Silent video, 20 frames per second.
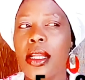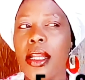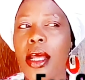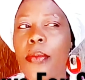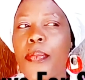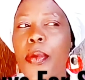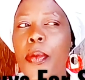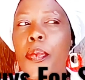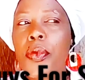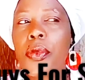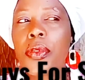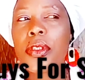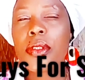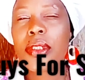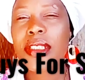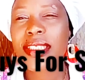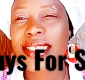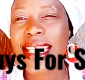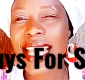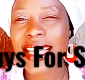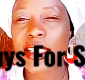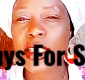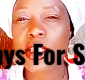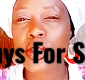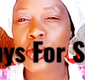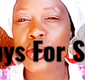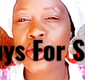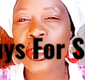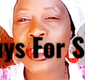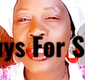Now people, it
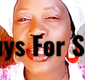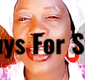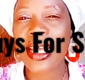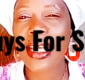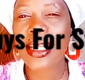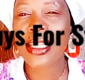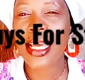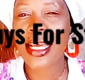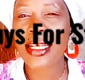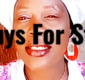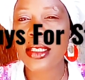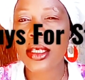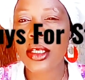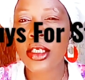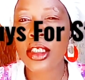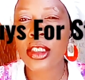tends to think that